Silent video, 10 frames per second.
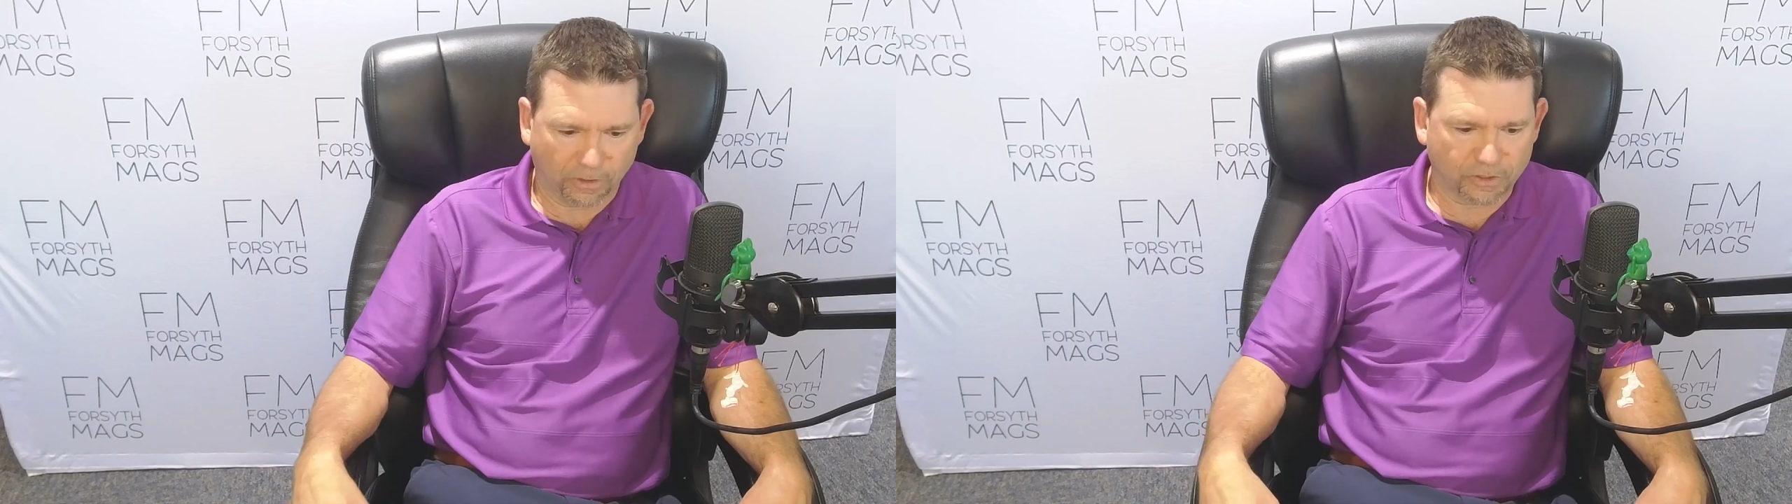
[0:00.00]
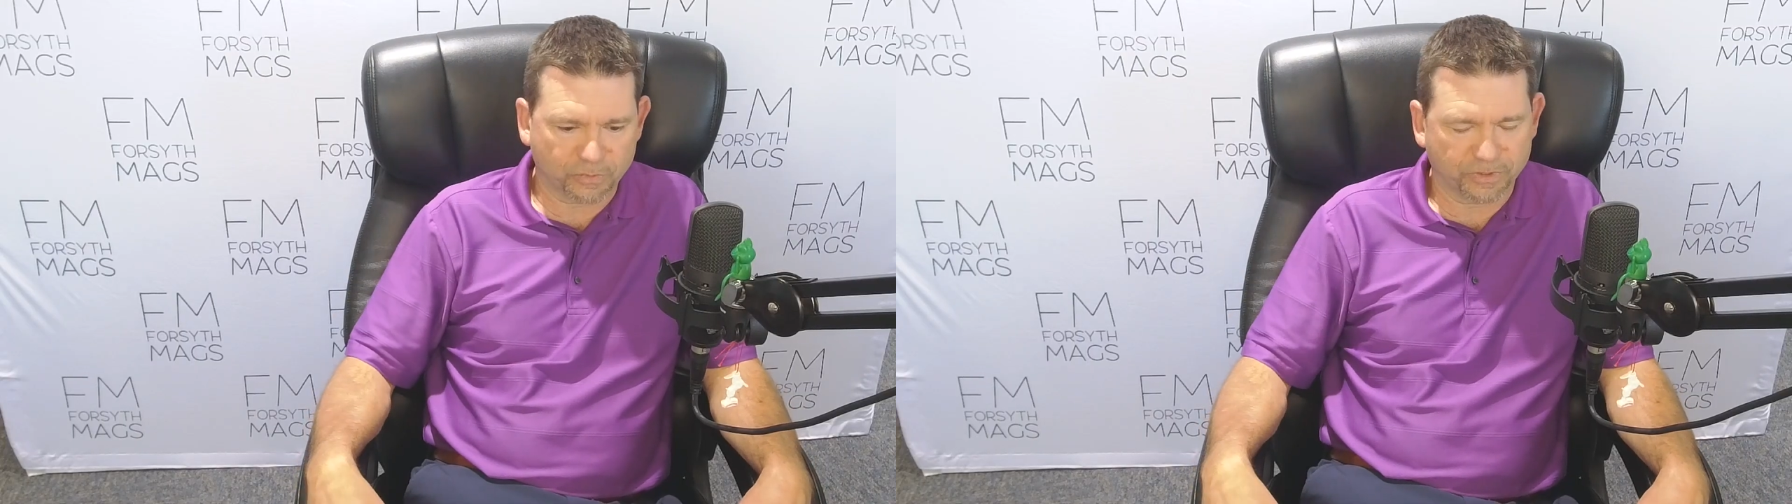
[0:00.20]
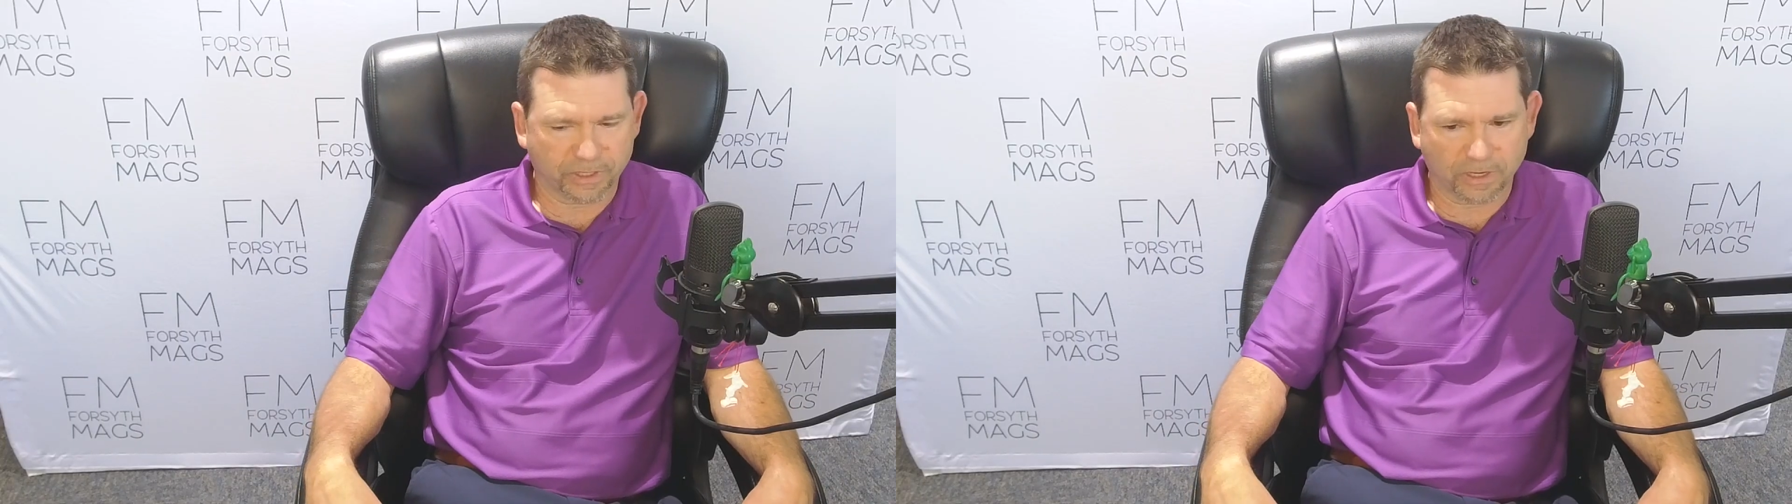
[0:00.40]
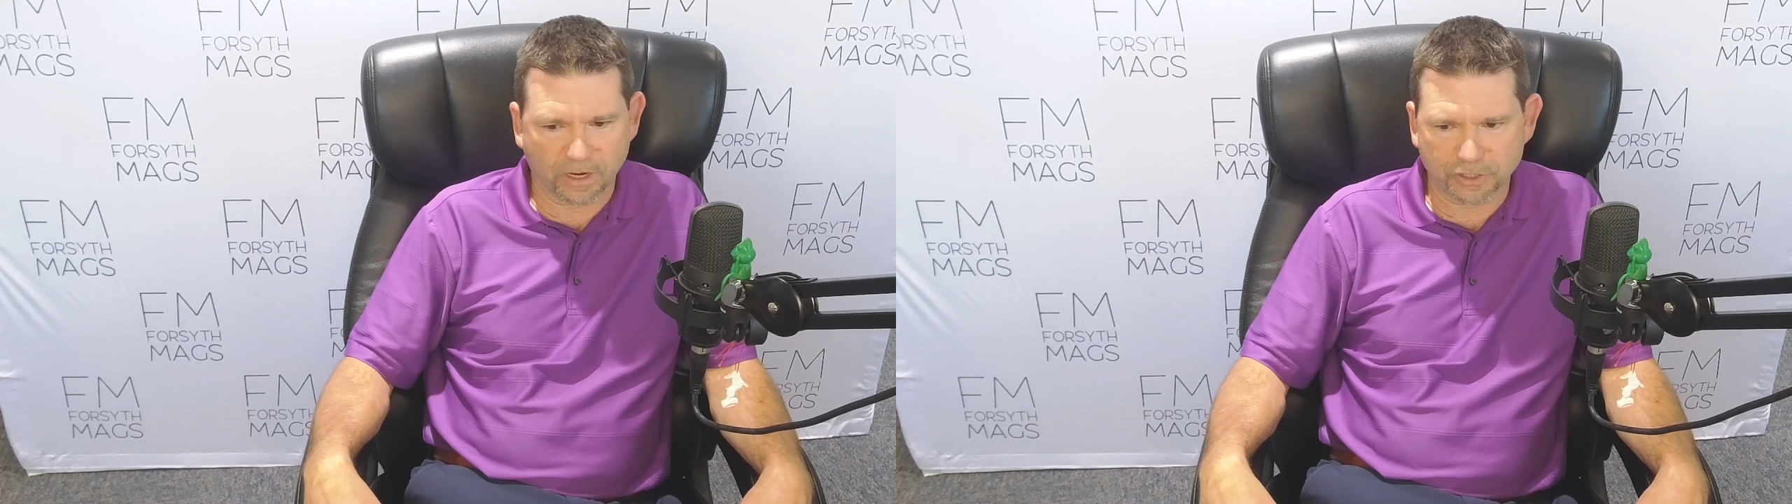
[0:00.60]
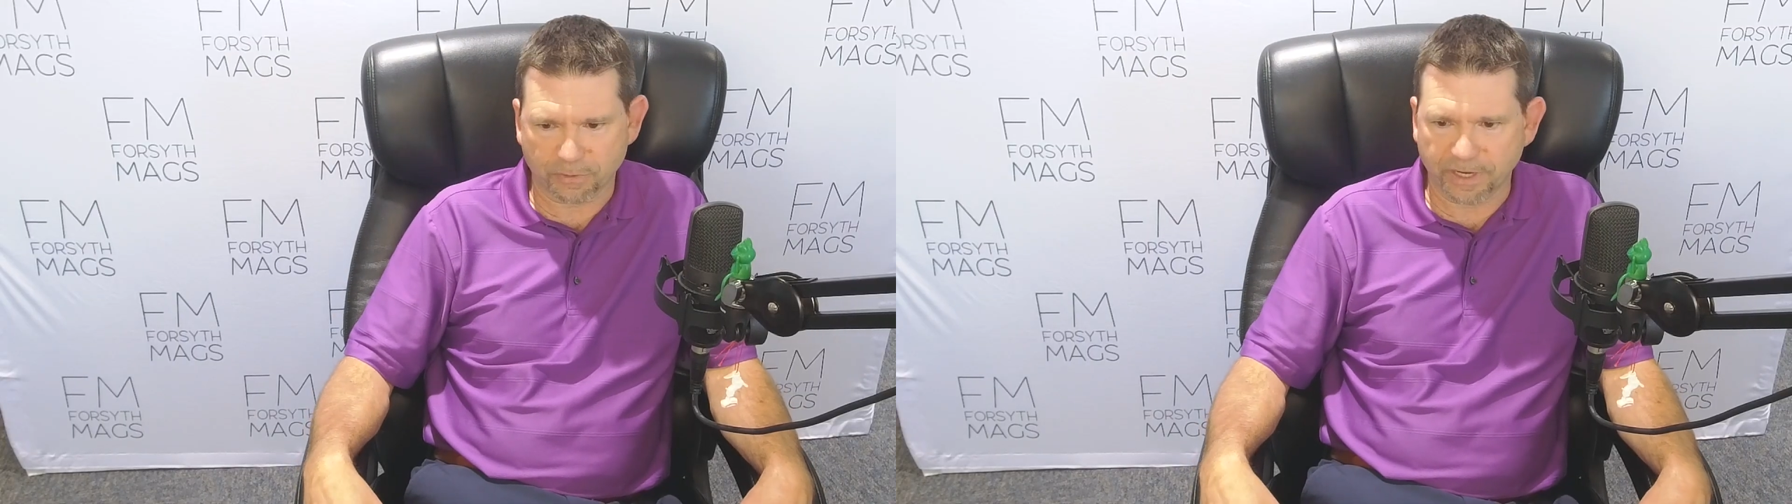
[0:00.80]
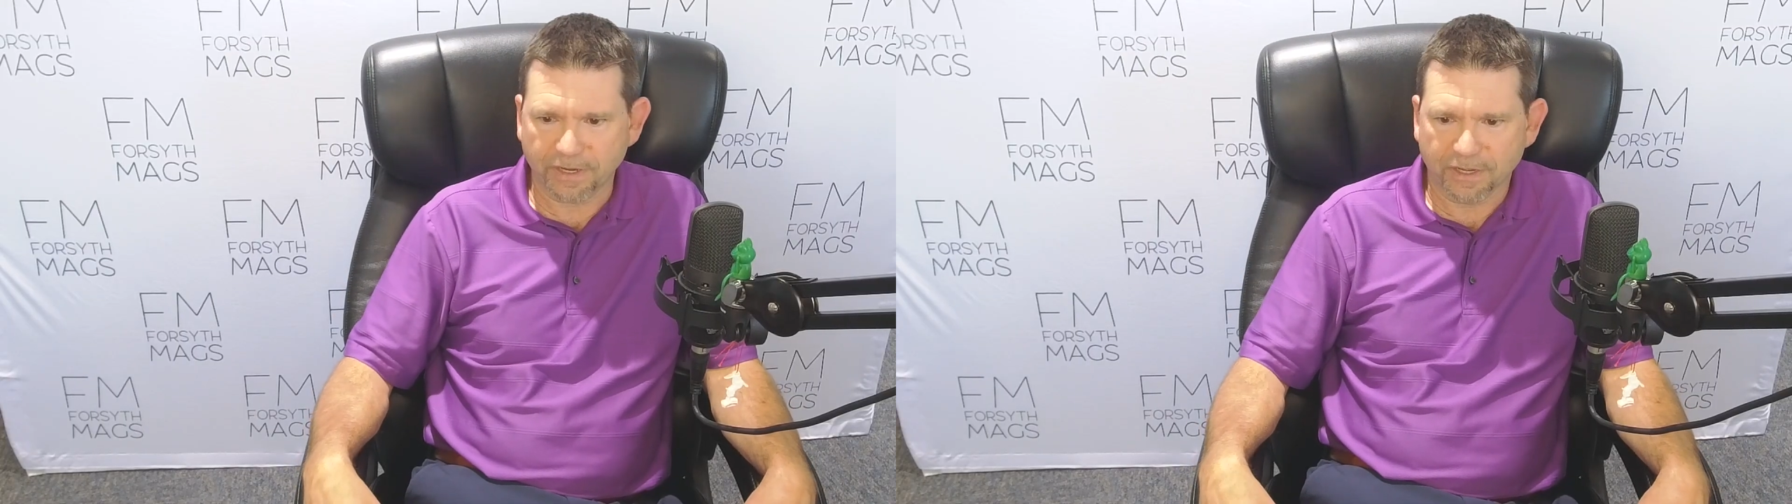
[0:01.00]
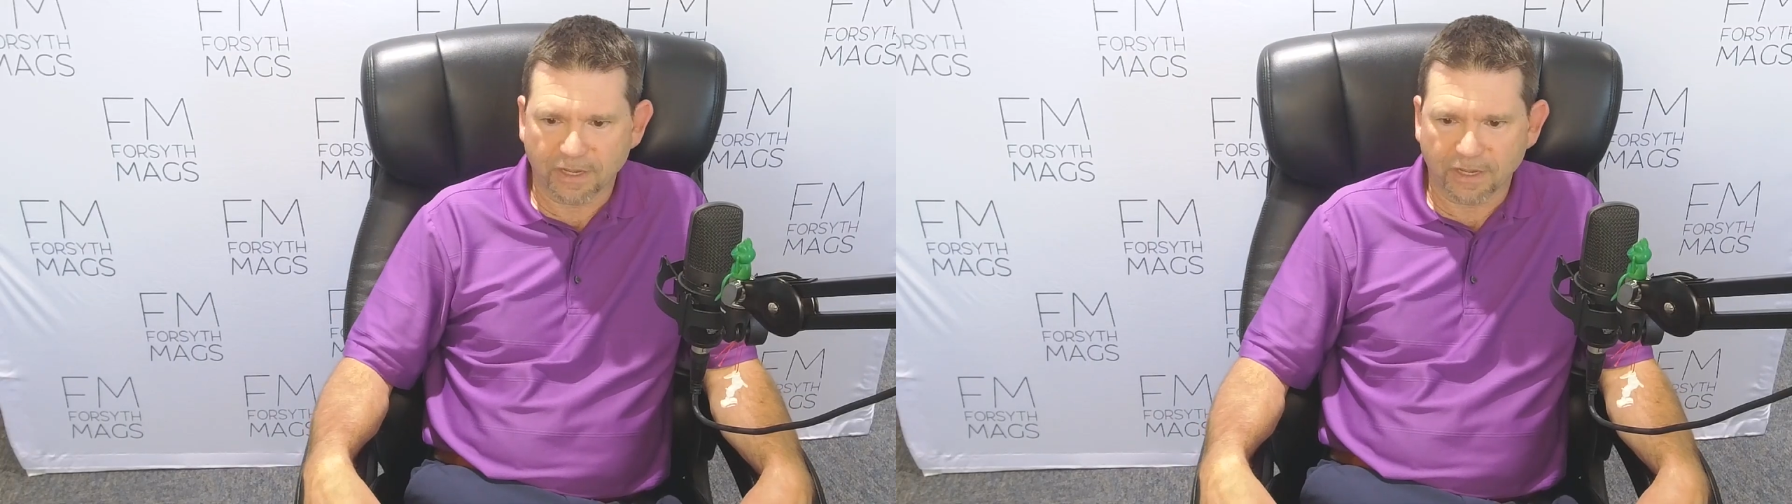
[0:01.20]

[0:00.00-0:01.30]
largest ones in the country,